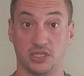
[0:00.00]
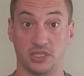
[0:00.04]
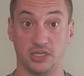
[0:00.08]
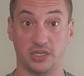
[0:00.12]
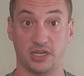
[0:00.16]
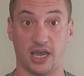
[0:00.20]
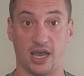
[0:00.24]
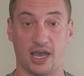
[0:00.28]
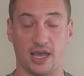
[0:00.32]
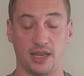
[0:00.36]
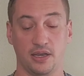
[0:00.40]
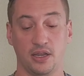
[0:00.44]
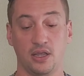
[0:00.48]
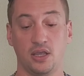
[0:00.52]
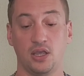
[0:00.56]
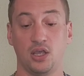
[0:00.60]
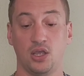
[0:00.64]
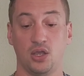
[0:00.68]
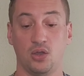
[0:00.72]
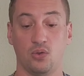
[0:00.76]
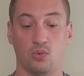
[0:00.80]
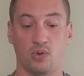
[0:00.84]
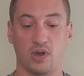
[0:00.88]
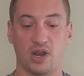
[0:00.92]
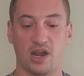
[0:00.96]
the dot,
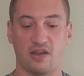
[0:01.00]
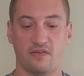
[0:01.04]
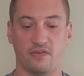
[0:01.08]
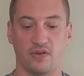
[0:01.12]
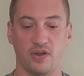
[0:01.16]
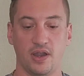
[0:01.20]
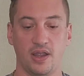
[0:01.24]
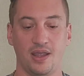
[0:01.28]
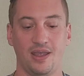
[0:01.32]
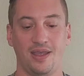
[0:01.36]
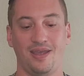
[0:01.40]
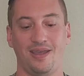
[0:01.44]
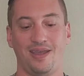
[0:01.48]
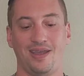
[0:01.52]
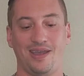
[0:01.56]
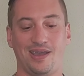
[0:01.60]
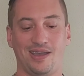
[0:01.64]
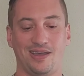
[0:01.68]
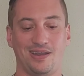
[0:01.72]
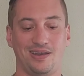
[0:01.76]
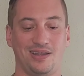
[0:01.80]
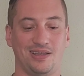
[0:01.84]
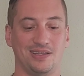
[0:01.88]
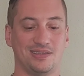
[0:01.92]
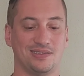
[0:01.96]
whatever.
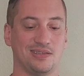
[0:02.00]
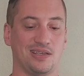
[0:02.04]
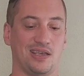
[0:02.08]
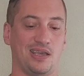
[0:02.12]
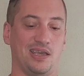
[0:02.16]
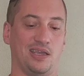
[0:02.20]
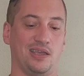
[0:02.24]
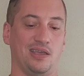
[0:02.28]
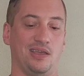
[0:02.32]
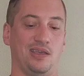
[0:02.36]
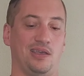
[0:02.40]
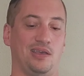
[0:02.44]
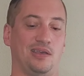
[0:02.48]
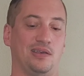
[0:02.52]
And it's like